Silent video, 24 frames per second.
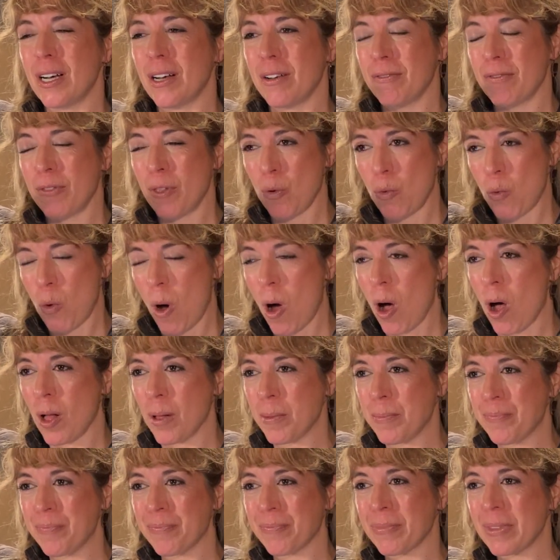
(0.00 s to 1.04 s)
the
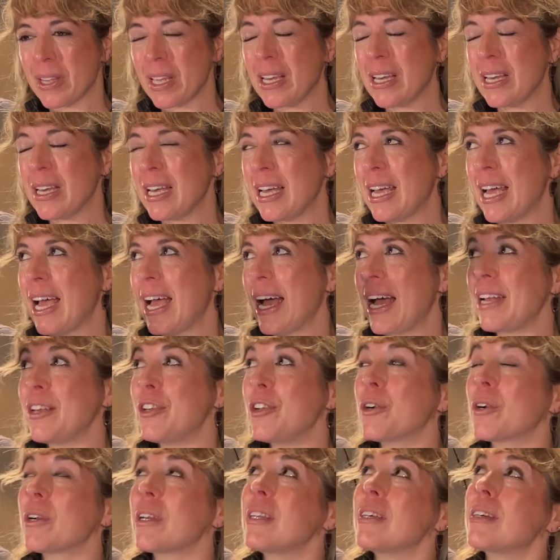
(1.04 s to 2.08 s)
wall. And
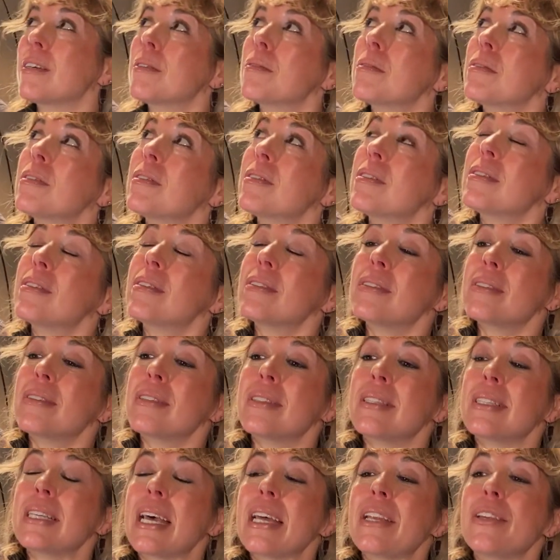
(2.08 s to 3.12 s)
you're going to
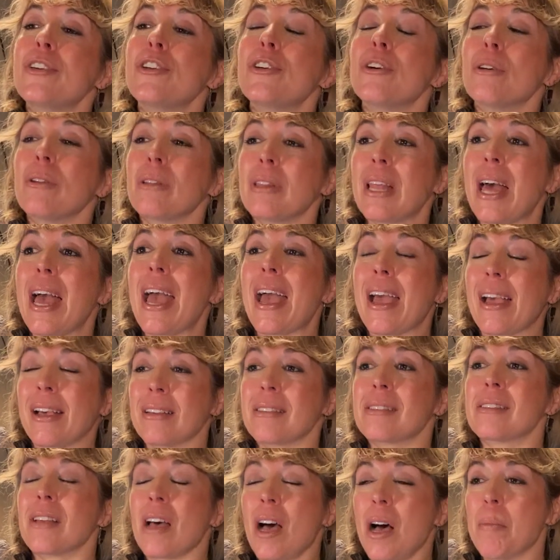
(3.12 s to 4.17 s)
send your
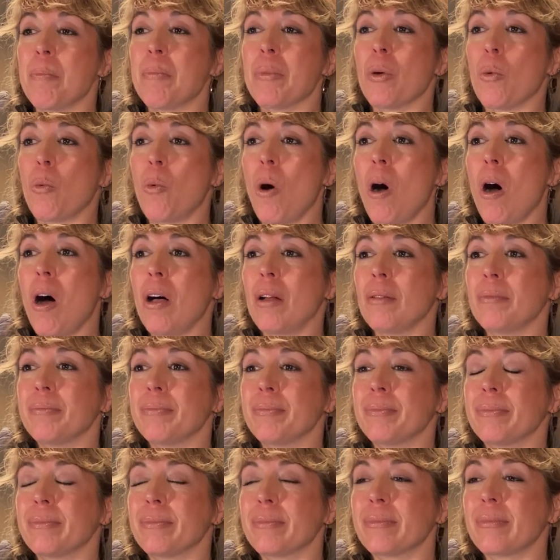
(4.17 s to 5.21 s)
legs up the wall
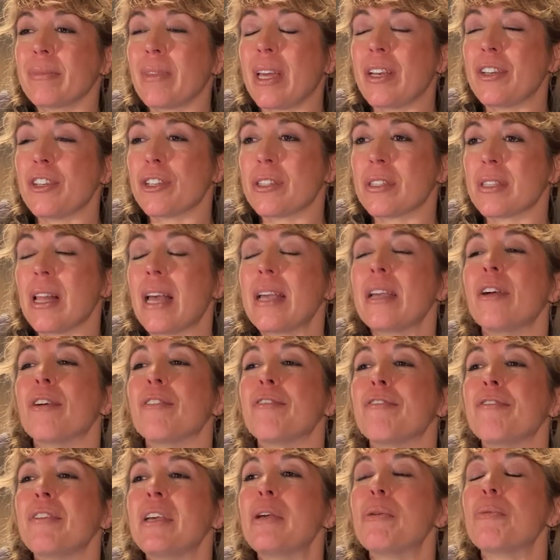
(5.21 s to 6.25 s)
and just let your
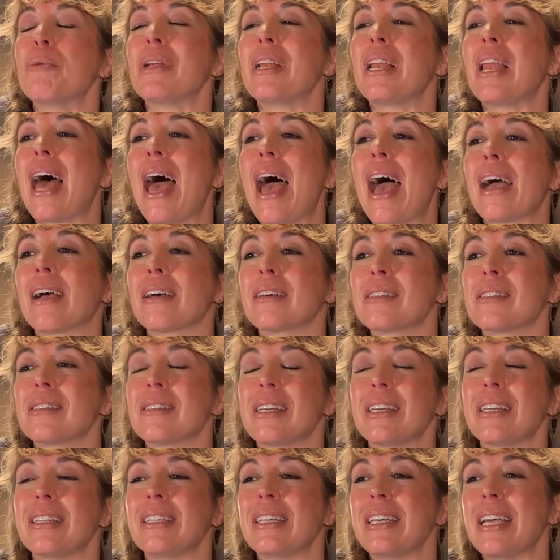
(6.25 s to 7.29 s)
feet relax
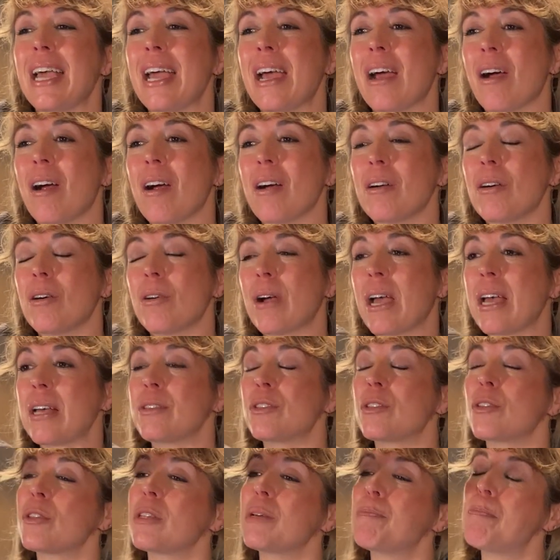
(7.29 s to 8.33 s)
in the air. Okay,
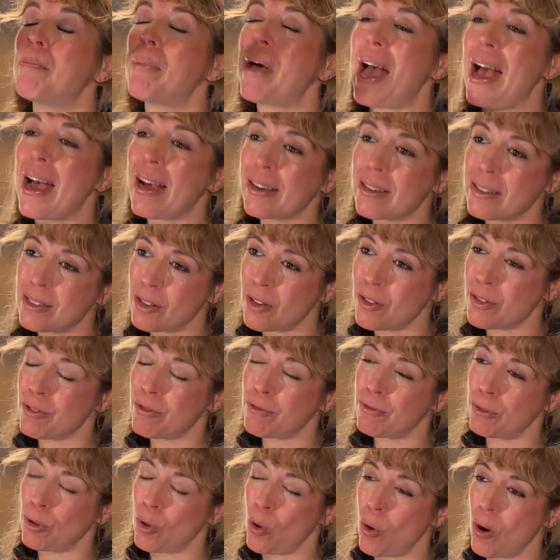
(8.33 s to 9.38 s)
so the back is on the
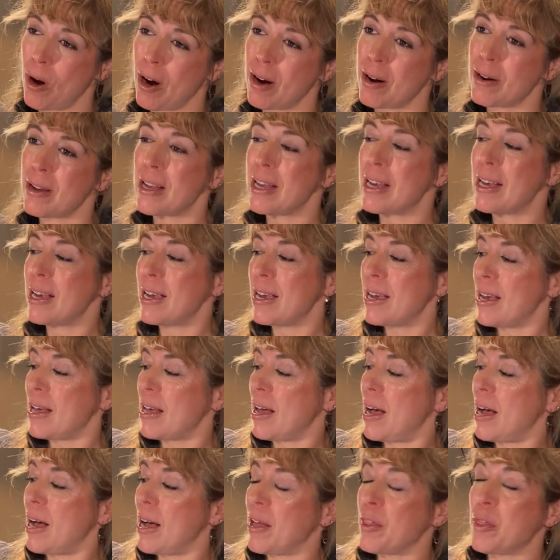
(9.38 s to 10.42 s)
floor,
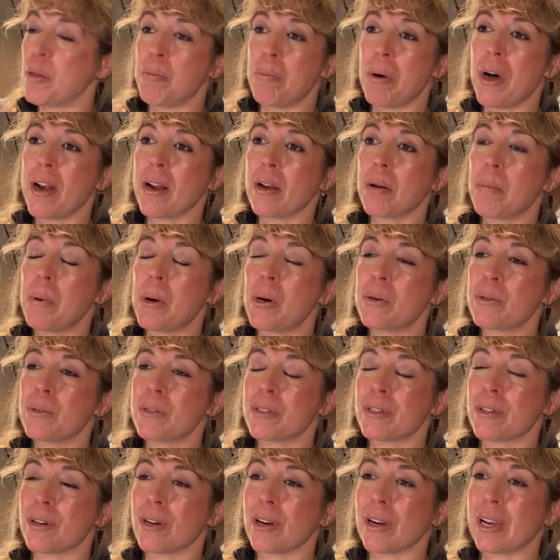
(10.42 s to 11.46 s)
the buttock
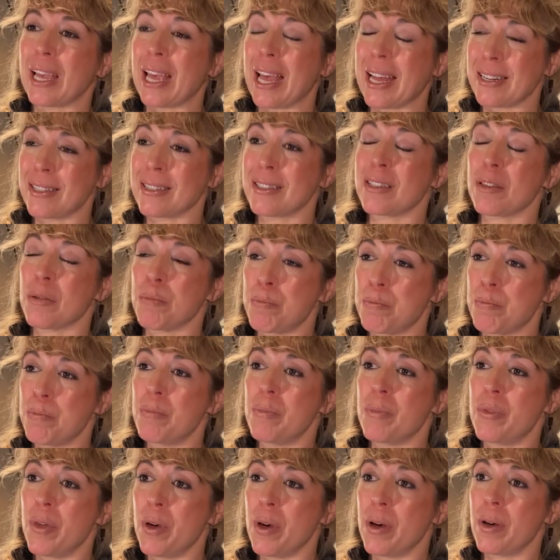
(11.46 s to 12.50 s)
bones are against
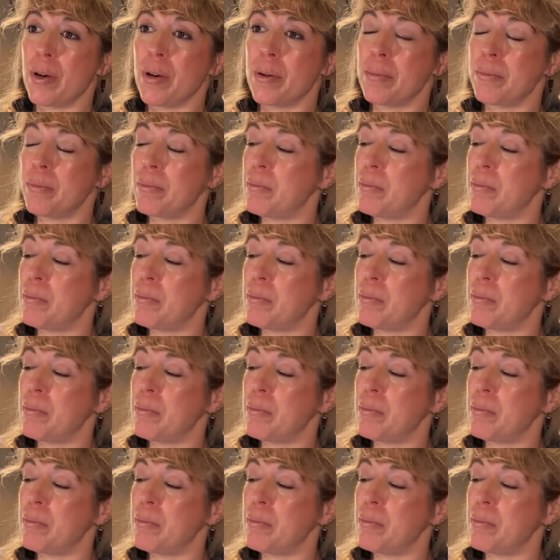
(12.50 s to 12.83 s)
the